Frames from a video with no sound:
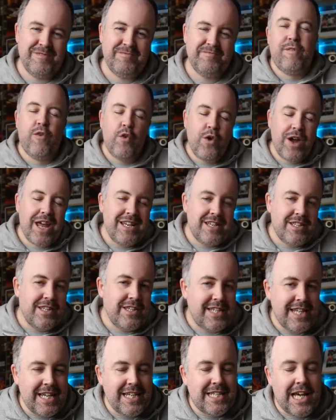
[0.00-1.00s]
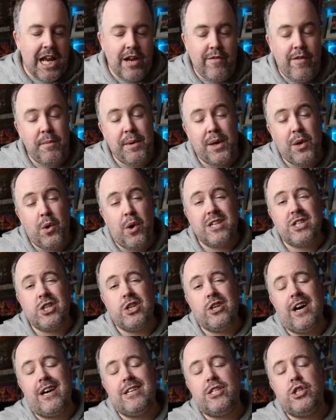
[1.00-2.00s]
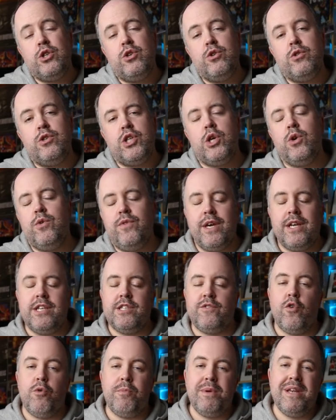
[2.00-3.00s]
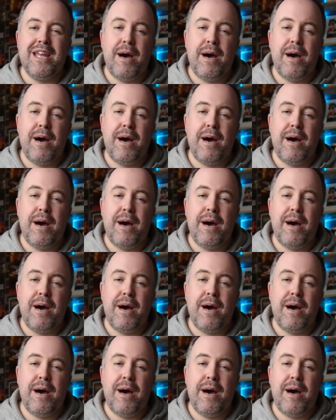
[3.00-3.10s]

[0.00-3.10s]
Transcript: Before I get into the detail of it, I'm going to ask you guys to do two things for me.